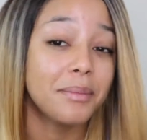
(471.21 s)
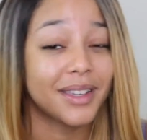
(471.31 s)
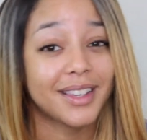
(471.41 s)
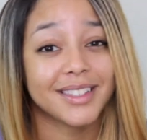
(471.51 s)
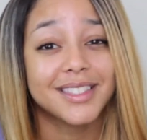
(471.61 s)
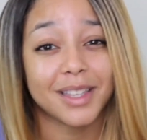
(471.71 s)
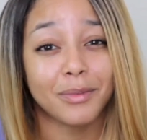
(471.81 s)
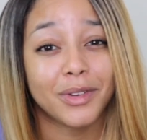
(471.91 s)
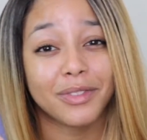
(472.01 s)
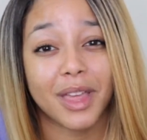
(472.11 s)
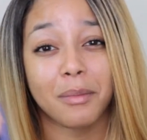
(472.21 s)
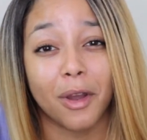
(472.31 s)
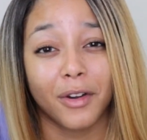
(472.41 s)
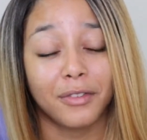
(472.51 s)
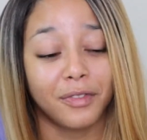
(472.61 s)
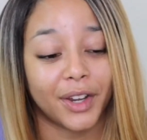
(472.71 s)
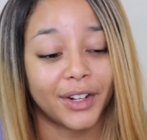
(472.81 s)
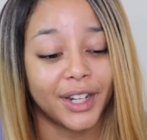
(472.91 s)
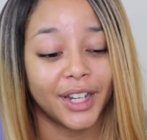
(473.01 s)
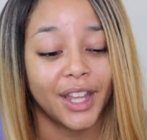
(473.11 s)
because some of them are
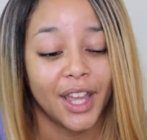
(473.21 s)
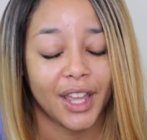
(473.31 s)
very